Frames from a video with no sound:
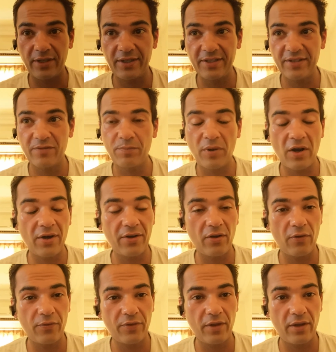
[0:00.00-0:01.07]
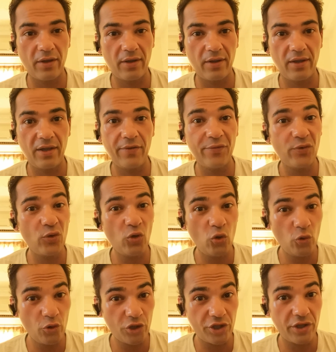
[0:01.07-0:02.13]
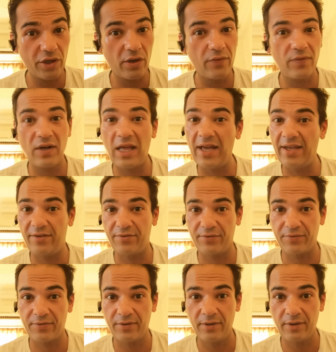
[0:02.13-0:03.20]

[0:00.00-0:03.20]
It is part of the evolution of life.